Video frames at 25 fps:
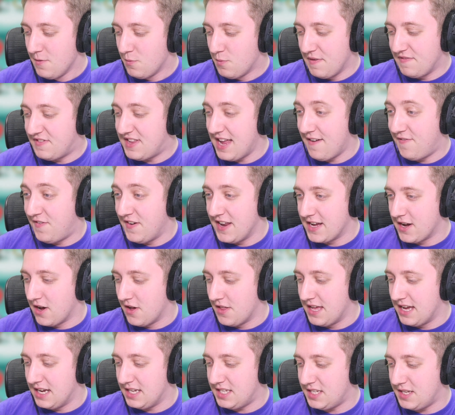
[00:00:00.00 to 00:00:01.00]
We've definitely
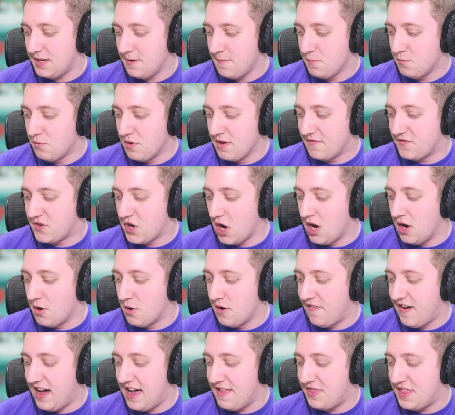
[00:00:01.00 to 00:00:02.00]
got this. We've got to
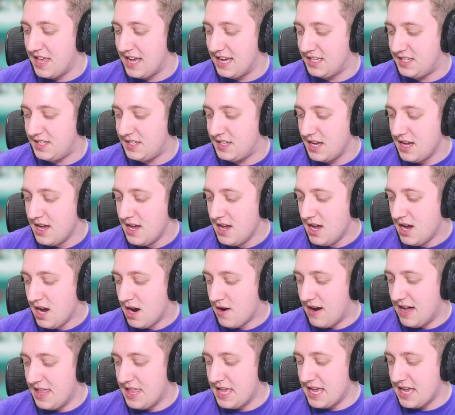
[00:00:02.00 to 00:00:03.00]
have had this.
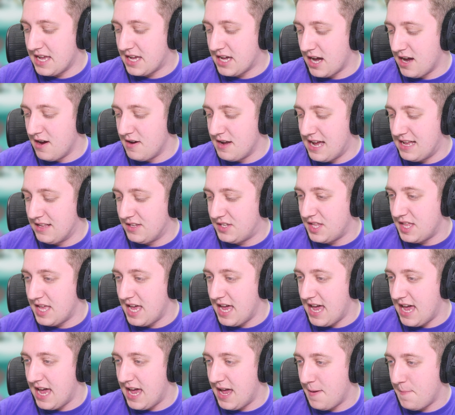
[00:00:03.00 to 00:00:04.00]
All right, there you go, down to
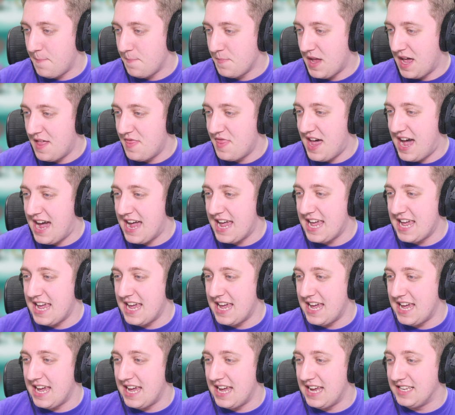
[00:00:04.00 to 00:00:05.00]
there. And that
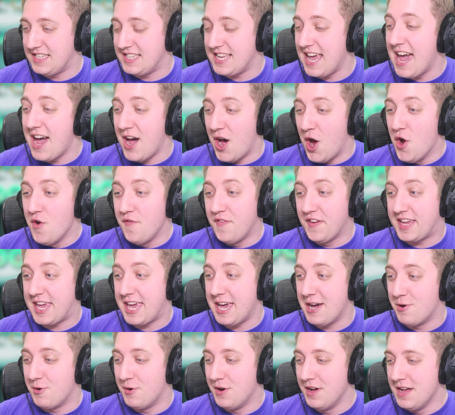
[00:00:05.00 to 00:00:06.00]
is, yeah,
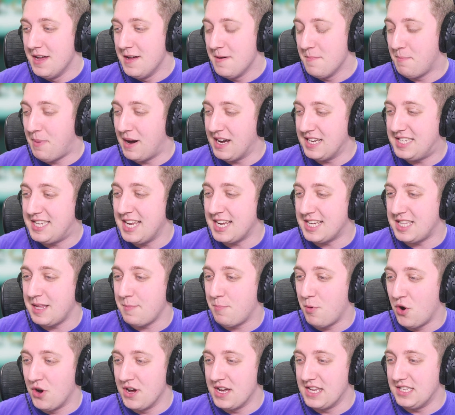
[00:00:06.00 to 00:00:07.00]
overkill by 60
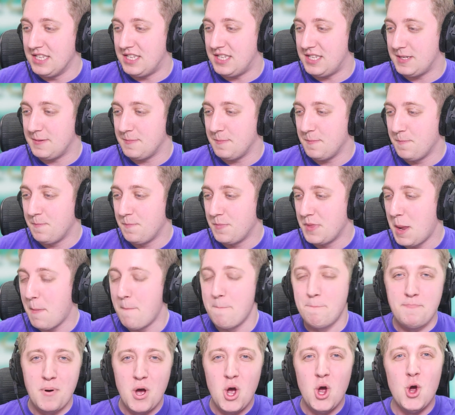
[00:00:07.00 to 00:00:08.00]
points.
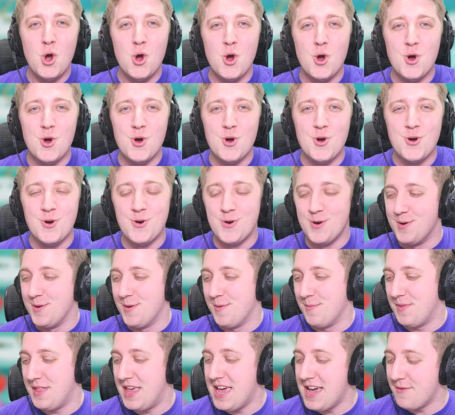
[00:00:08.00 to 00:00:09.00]

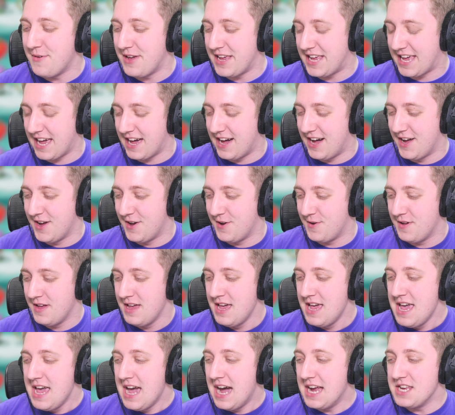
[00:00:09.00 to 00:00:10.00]
Boom! There we go.
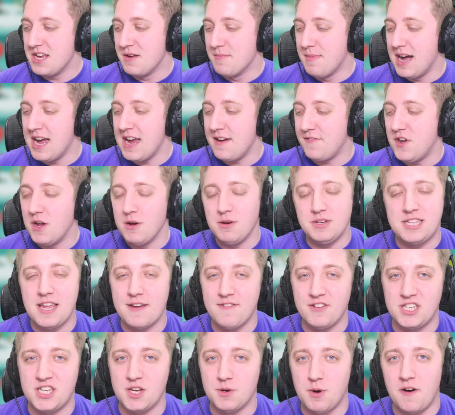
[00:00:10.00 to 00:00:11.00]
And you might have noticed
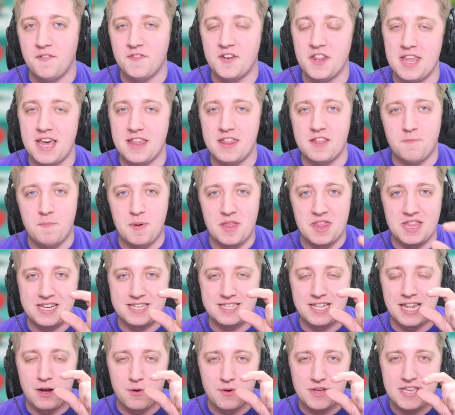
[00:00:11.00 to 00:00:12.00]
every so often that there have been
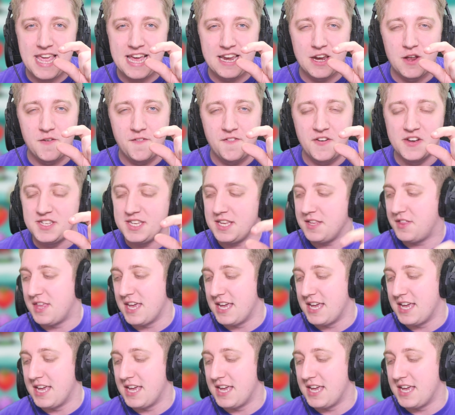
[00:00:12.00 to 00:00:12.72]
these little yellow fuzzy